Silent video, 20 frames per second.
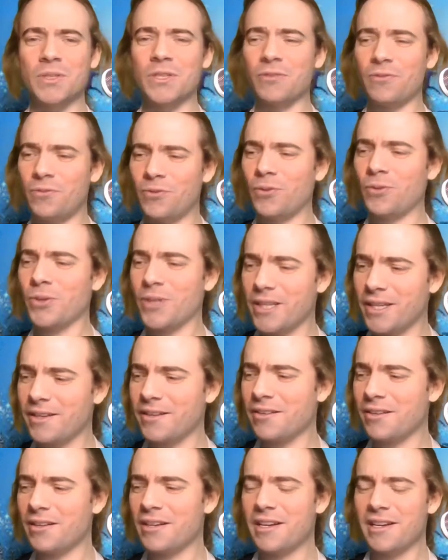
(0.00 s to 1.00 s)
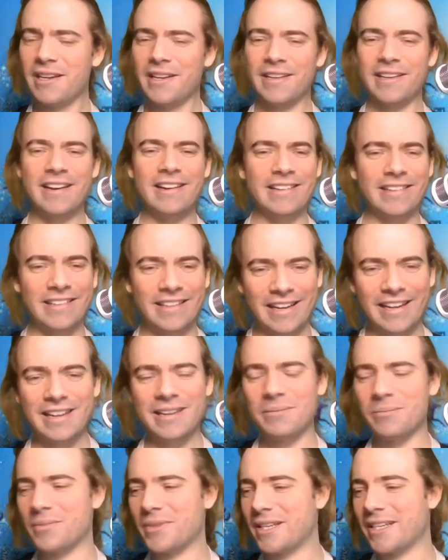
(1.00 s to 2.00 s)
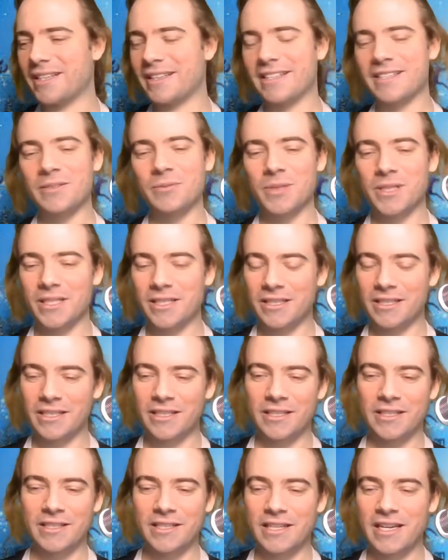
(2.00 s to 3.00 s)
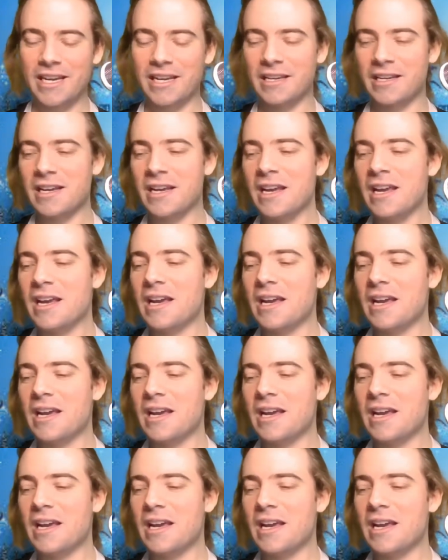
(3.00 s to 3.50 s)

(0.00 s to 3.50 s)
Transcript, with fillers: a full year? God damn, like this was insane.